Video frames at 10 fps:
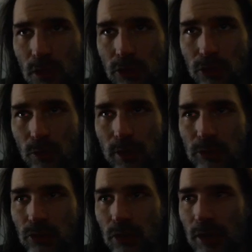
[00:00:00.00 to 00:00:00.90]
So when I
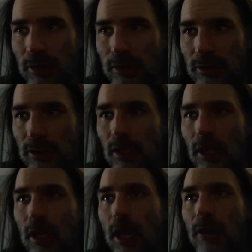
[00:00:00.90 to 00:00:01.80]
was drawing this,
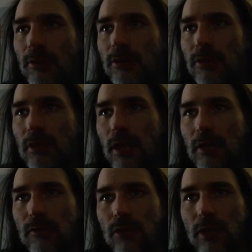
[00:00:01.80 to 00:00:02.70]
I was kind
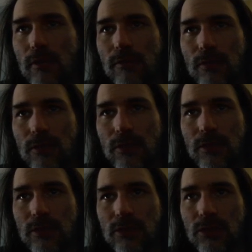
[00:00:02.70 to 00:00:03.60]
of looking for
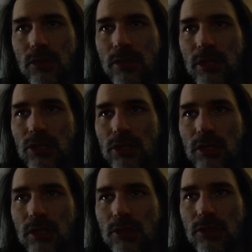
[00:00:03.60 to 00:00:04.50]
this consolidation,
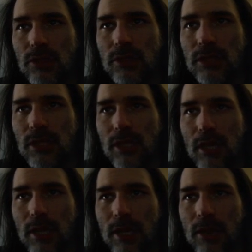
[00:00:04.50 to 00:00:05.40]
and as you can see, it
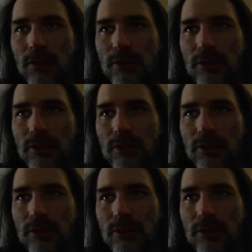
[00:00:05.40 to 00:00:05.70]
kind of held this